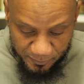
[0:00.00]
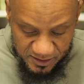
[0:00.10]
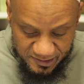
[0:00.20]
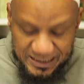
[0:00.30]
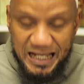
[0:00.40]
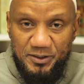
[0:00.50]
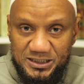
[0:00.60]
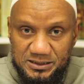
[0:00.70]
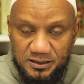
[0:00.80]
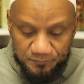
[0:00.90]
among the
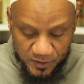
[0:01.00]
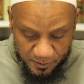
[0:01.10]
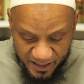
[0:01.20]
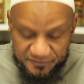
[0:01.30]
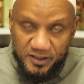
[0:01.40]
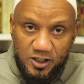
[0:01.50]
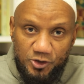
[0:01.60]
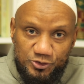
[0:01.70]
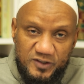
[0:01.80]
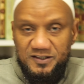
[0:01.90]
Tabi'in, you might find
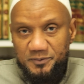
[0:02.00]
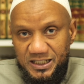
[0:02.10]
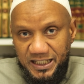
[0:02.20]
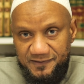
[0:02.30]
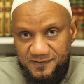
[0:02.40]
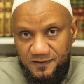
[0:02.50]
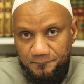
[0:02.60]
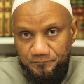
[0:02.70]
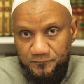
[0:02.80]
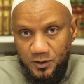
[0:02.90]
also a similar case,
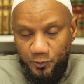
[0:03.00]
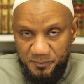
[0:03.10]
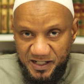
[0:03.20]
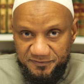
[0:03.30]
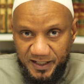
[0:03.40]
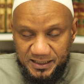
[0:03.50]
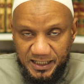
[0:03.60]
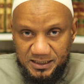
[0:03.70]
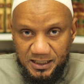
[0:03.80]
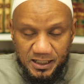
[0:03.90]
where you might find
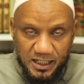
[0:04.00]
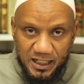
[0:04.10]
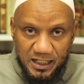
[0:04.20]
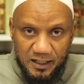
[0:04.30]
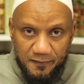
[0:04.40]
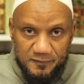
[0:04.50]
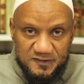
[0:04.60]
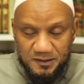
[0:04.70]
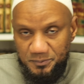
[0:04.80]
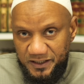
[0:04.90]
that
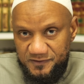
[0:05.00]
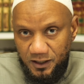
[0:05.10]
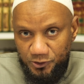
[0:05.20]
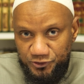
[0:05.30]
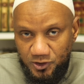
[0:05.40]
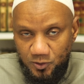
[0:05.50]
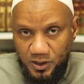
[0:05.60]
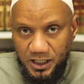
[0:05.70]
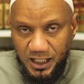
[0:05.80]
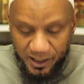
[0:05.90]
siblings
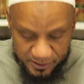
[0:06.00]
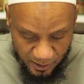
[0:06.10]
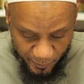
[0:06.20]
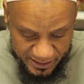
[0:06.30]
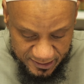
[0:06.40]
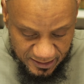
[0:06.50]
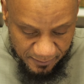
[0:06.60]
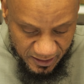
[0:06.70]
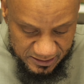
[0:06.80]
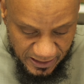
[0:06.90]
also are narrators
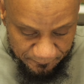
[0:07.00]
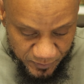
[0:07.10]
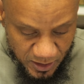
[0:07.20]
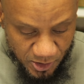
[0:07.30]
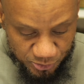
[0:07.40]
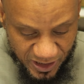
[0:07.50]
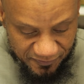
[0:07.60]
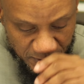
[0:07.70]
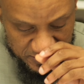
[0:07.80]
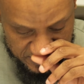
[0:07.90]
amongst them. So you
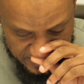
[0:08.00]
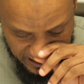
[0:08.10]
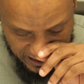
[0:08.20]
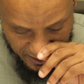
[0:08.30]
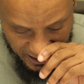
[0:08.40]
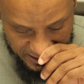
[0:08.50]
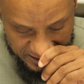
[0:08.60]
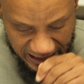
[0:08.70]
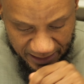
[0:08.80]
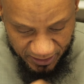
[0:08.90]
have amongst the
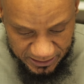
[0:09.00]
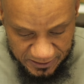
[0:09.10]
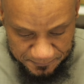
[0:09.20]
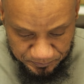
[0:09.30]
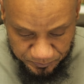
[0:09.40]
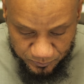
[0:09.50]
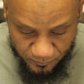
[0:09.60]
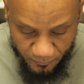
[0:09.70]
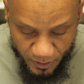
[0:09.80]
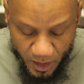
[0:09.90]
Tabi'in,
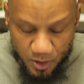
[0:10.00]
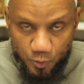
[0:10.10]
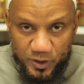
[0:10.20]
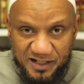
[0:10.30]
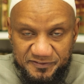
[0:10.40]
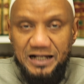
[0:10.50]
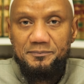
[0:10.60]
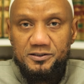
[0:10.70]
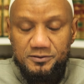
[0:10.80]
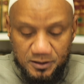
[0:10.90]
we have
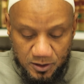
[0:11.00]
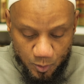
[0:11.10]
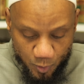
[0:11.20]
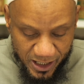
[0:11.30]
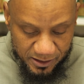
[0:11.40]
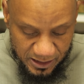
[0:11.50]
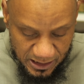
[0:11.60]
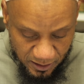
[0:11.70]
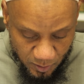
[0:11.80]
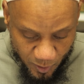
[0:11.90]
Amr wa
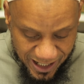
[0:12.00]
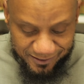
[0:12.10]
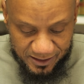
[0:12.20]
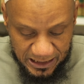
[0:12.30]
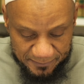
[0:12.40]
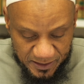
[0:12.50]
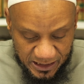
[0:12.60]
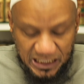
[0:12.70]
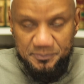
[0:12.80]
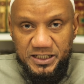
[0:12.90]
Arkam
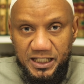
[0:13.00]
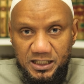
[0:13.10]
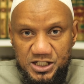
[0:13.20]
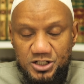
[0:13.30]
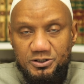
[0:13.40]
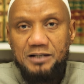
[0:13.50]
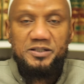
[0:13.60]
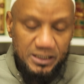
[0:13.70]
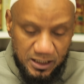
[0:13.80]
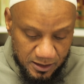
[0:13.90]
ibn
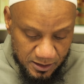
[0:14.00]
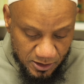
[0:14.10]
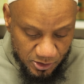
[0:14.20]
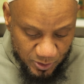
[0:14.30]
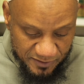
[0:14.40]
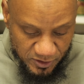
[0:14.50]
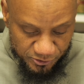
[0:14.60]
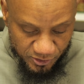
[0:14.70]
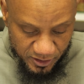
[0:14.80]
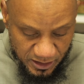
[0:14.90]
Sharabil. So you have
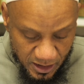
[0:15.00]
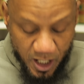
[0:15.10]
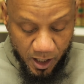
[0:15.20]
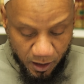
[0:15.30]
concerning